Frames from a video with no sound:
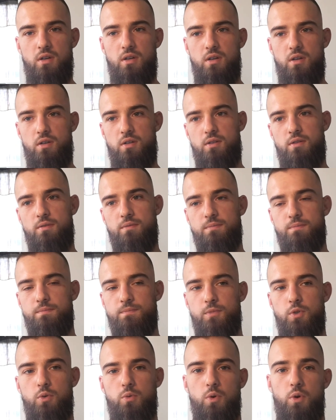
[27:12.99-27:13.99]

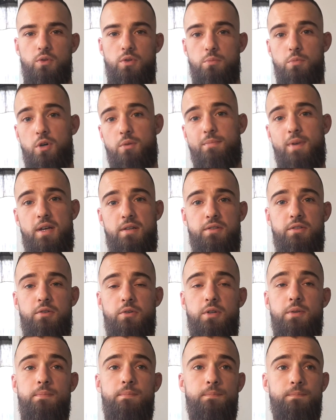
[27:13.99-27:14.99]
who wrote the book
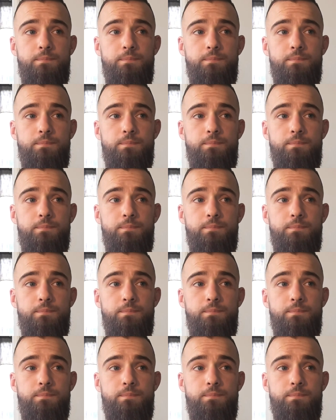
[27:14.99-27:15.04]
Mastery.